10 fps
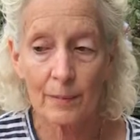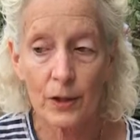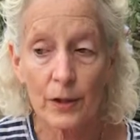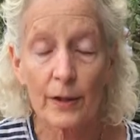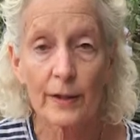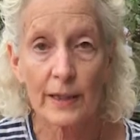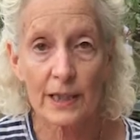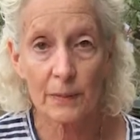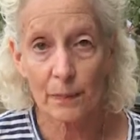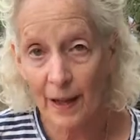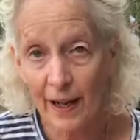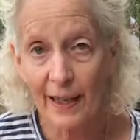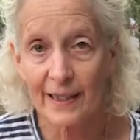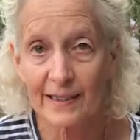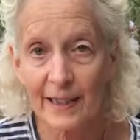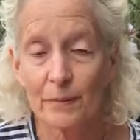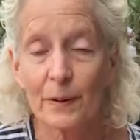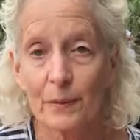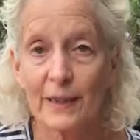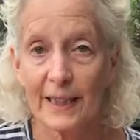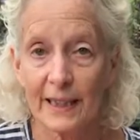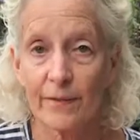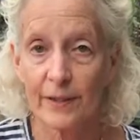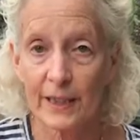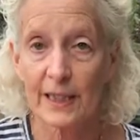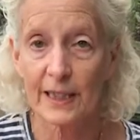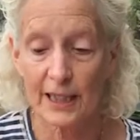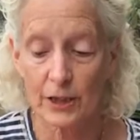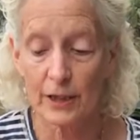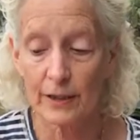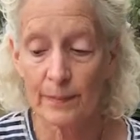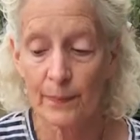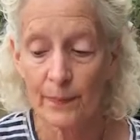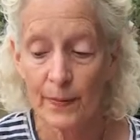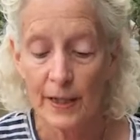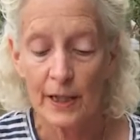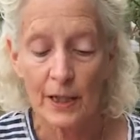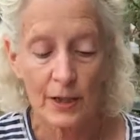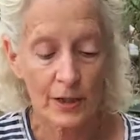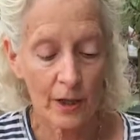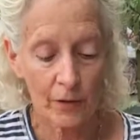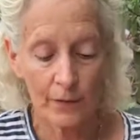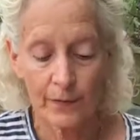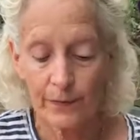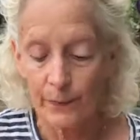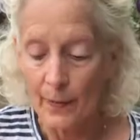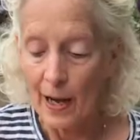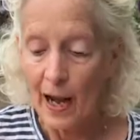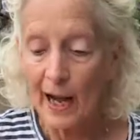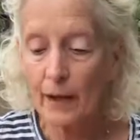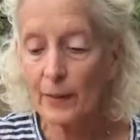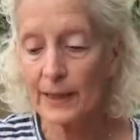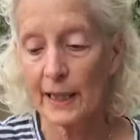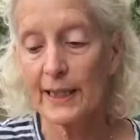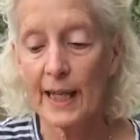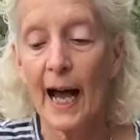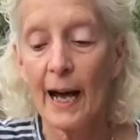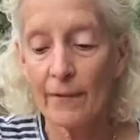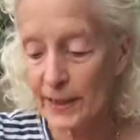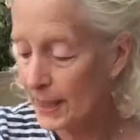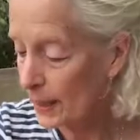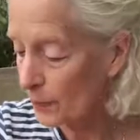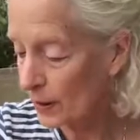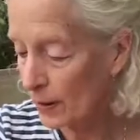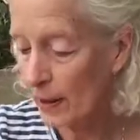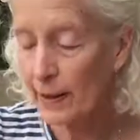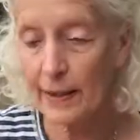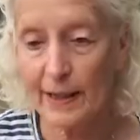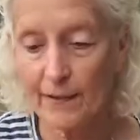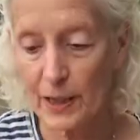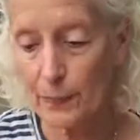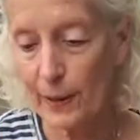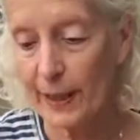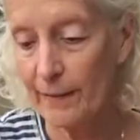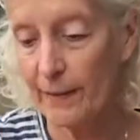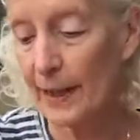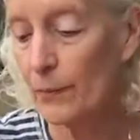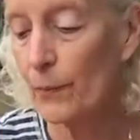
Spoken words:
learn the supplies that we will need for the session. So I always like to have a tablecloth. I have this bright red